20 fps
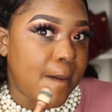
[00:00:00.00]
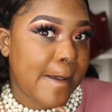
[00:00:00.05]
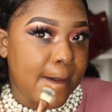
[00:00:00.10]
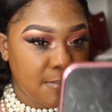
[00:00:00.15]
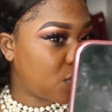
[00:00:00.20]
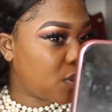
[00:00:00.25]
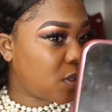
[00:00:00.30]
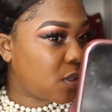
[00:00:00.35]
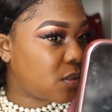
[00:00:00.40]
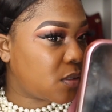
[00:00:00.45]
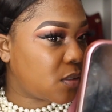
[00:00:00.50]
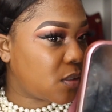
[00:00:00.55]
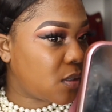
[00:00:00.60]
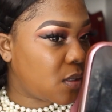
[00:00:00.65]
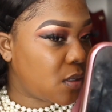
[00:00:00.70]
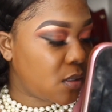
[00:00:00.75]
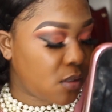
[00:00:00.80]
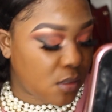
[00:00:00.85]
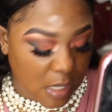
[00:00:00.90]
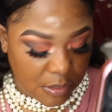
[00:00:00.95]
So that's
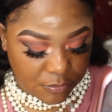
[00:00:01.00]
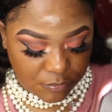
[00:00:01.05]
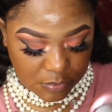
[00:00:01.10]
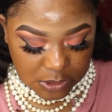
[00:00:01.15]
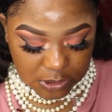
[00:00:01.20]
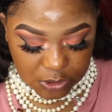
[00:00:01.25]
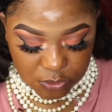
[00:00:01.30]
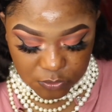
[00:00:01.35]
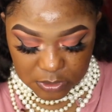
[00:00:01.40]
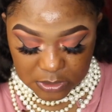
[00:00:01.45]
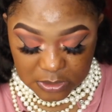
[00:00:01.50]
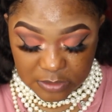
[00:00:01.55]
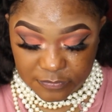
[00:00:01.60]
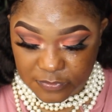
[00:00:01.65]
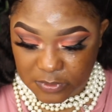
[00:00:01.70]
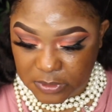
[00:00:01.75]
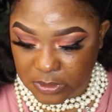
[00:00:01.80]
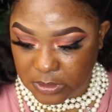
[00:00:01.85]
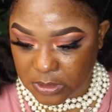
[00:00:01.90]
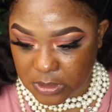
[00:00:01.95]
it. I really don't
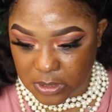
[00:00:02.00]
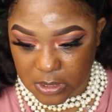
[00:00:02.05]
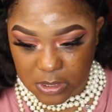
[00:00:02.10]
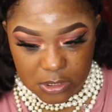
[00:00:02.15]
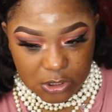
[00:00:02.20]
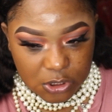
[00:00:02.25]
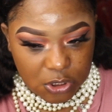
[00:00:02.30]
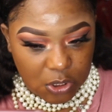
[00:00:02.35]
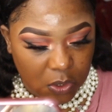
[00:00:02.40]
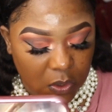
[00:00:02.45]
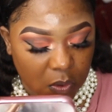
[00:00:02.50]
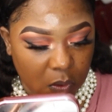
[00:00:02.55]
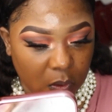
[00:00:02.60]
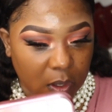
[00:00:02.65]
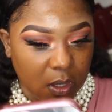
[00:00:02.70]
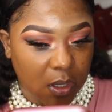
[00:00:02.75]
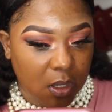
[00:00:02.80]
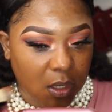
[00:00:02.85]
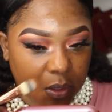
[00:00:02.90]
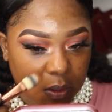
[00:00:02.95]
even need to
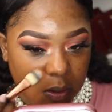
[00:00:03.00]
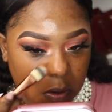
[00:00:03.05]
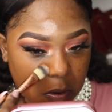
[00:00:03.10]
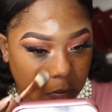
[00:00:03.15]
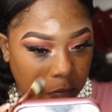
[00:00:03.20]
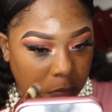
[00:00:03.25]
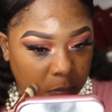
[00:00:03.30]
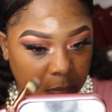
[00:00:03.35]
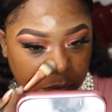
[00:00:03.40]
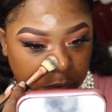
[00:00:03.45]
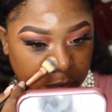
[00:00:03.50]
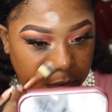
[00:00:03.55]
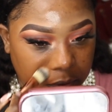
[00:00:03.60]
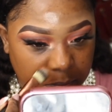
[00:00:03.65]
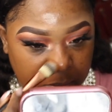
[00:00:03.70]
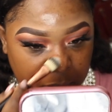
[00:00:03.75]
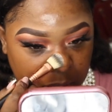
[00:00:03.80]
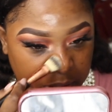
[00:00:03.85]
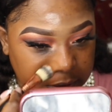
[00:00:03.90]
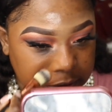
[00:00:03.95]
go in with
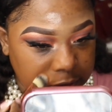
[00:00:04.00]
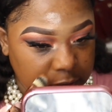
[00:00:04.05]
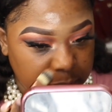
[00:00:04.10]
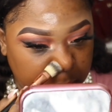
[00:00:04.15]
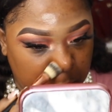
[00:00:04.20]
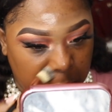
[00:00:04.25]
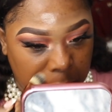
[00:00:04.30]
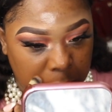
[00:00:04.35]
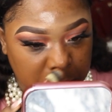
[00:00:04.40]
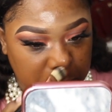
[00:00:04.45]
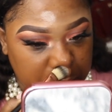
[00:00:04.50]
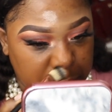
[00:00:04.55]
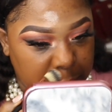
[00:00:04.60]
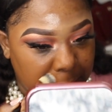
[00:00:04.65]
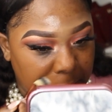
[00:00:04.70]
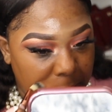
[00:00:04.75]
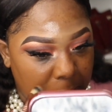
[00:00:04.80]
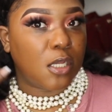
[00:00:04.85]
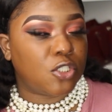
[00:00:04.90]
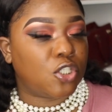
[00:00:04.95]
my
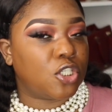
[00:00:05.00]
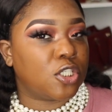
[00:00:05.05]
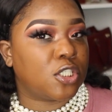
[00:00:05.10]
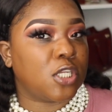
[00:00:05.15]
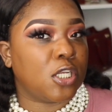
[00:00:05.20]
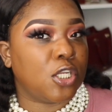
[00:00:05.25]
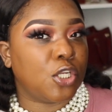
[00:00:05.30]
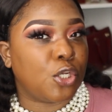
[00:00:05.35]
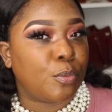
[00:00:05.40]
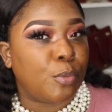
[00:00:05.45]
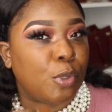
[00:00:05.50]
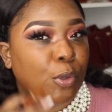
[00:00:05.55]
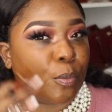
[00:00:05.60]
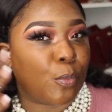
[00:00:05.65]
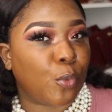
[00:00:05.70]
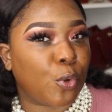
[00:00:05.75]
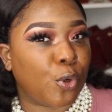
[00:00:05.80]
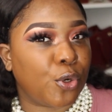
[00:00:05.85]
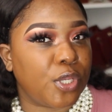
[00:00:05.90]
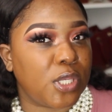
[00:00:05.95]
sponge. It's just a little
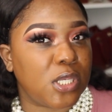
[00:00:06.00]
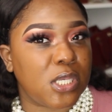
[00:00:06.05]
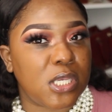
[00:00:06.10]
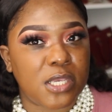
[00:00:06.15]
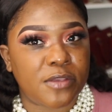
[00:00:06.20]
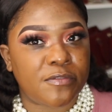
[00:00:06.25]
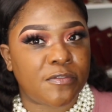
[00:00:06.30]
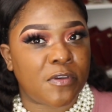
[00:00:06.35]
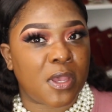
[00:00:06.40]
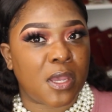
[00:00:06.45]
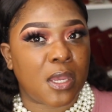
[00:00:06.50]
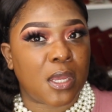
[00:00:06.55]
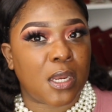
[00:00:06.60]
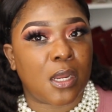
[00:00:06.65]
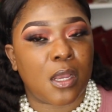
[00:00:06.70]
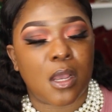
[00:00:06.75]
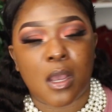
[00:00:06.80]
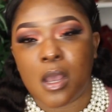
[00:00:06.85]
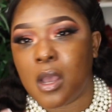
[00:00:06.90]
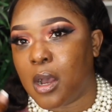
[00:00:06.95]
bit more
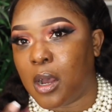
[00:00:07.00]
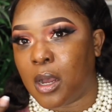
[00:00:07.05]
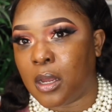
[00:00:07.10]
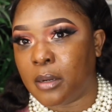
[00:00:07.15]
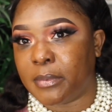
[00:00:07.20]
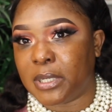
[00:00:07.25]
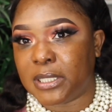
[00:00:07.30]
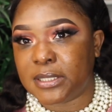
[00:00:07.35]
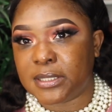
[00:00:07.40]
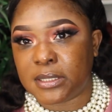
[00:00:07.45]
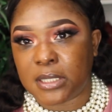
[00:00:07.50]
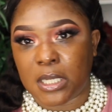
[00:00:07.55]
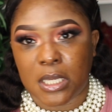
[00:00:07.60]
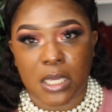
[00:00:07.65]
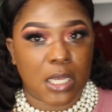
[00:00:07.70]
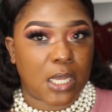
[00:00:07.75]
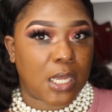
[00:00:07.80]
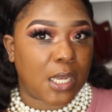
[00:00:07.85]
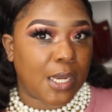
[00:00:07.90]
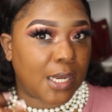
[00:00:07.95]
even on my
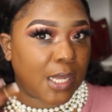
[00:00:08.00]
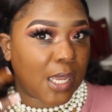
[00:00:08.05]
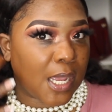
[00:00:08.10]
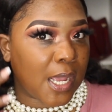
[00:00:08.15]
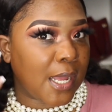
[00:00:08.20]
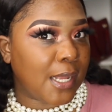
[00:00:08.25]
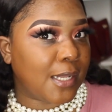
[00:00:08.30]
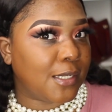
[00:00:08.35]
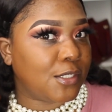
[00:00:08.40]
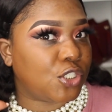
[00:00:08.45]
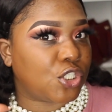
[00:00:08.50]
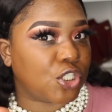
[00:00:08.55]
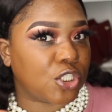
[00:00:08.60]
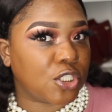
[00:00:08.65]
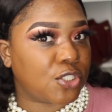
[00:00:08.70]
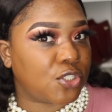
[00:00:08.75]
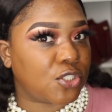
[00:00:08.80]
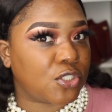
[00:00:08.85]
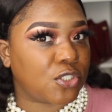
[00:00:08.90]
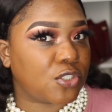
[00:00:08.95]
skin and
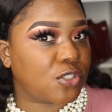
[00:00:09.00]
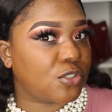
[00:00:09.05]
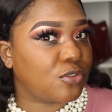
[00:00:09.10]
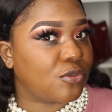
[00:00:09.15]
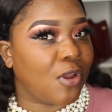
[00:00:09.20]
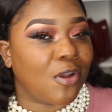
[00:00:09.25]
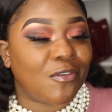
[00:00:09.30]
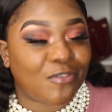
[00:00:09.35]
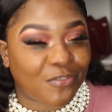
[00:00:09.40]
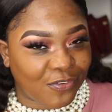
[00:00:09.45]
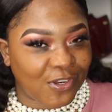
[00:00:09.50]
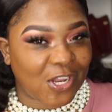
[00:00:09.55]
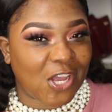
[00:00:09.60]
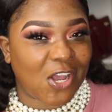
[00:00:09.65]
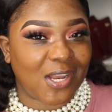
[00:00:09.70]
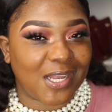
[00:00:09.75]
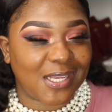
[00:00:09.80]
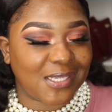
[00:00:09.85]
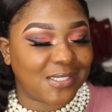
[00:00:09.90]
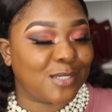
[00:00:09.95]
just
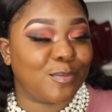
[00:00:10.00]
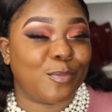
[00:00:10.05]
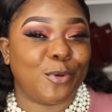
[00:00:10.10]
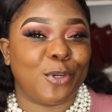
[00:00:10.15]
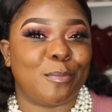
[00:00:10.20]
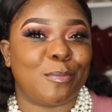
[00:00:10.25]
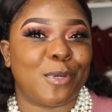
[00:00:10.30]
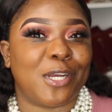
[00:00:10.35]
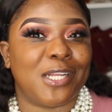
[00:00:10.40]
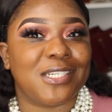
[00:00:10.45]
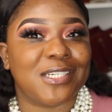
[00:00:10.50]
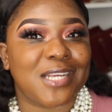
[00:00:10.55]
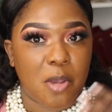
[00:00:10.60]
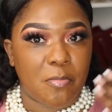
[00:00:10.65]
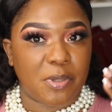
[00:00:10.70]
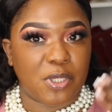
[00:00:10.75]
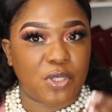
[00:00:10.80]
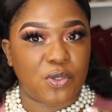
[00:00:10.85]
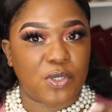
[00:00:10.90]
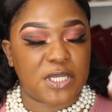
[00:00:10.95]
flawless pretty much.
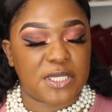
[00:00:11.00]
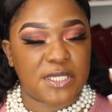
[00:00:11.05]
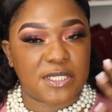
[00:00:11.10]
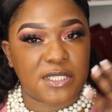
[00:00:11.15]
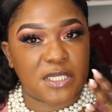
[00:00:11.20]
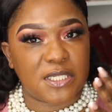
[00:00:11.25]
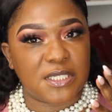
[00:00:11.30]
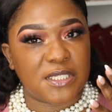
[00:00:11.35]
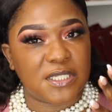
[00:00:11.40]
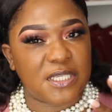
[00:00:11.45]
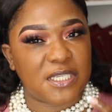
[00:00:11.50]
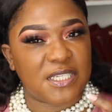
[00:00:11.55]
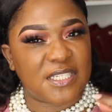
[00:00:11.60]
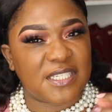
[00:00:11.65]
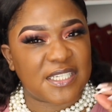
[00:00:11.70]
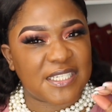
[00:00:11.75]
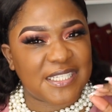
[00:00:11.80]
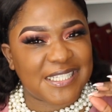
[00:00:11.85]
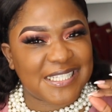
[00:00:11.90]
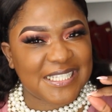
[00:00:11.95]
But you can still see
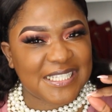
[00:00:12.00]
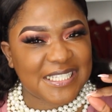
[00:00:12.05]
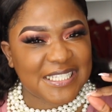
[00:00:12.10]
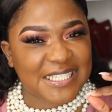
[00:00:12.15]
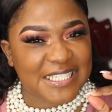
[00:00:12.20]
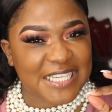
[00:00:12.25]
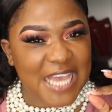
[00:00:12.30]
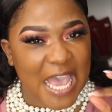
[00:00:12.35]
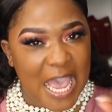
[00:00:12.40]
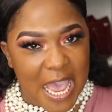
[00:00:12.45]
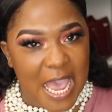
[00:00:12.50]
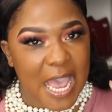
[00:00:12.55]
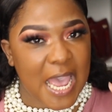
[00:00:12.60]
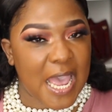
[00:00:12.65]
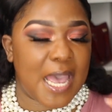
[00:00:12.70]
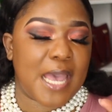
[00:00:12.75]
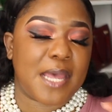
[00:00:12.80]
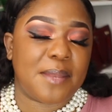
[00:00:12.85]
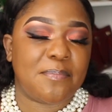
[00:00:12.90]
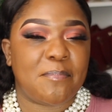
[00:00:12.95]
it's a
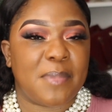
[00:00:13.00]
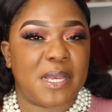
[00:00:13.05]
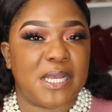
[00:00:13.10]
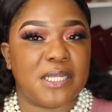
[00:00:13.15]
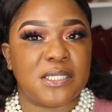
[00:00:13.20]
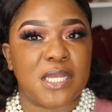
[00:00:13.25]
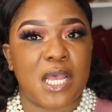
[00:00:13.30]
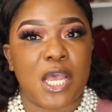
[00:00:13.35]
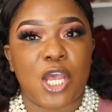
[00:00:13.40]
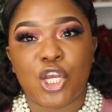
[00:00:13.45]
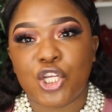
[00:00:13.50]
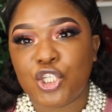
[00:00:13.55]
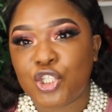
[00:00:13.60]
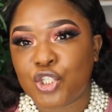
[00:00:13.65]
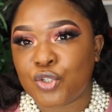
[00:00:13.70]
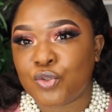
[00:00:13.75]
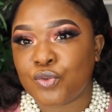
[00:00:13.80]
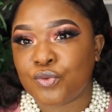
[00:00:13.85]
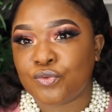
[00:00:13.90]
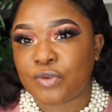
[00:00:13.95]
tad bit
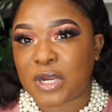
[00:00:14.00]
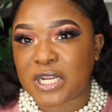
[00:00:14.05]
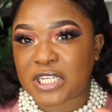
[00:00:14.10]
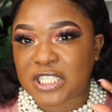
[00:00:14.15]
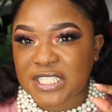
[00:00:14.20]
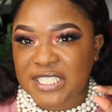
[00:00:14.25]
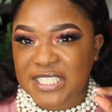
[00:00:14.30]
too red.